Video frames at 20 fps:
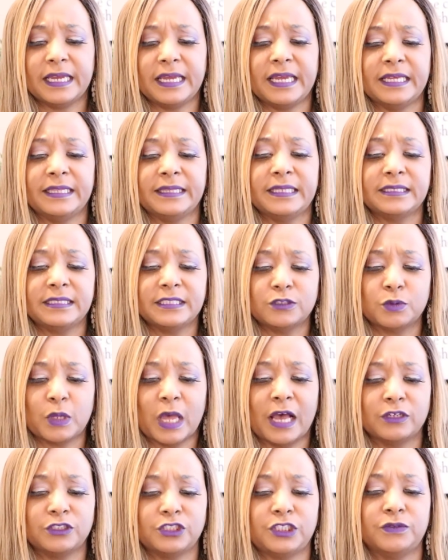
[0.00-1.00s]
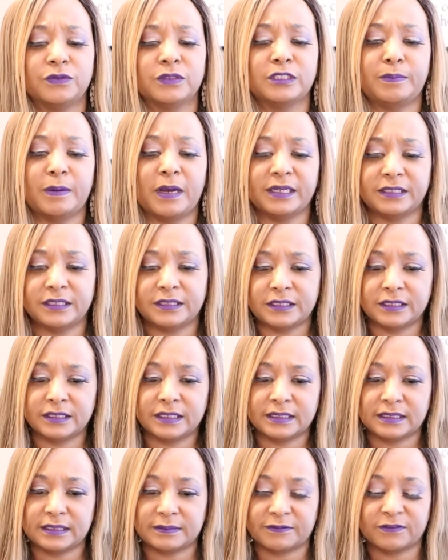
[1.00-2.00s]
And this is how she responded to
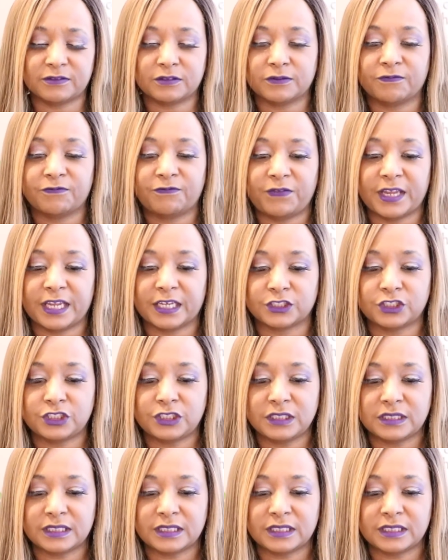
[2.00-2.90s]
this fan. She